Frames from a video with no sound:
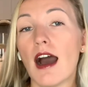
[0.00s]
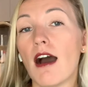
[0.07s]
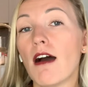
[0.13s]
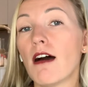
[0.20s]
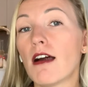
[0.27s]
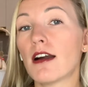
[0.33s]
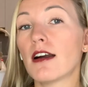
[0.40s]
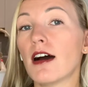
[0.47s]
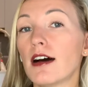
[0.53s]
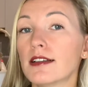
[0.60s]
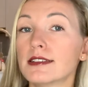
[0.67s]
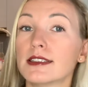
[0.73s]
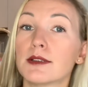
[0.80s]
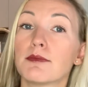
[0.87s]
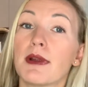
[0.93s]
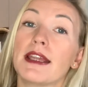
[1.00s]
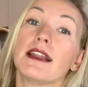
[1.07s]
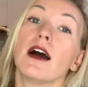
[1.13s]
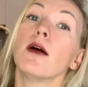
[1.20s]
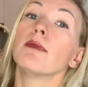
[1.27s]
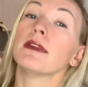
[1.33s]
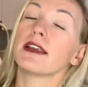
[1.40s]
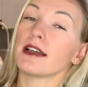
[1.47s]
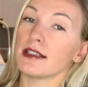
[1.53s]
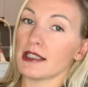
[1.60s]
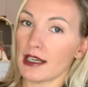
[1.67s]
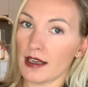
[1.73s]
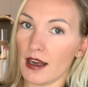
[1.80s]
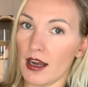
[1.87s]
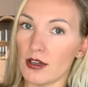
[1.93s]
are on the main applicant
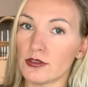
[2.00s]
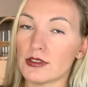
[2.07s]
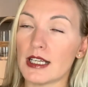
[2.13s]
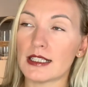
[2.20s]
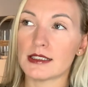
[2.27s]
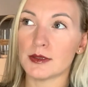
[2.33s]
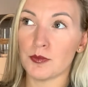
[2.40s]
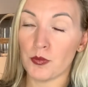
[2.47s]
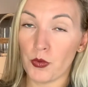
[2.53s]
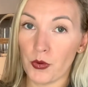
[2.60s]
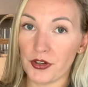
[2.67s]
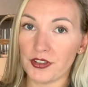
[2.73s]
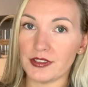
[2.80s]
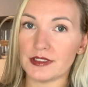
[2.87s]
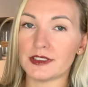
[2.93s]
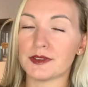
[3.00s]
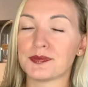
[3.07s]
account. That's important.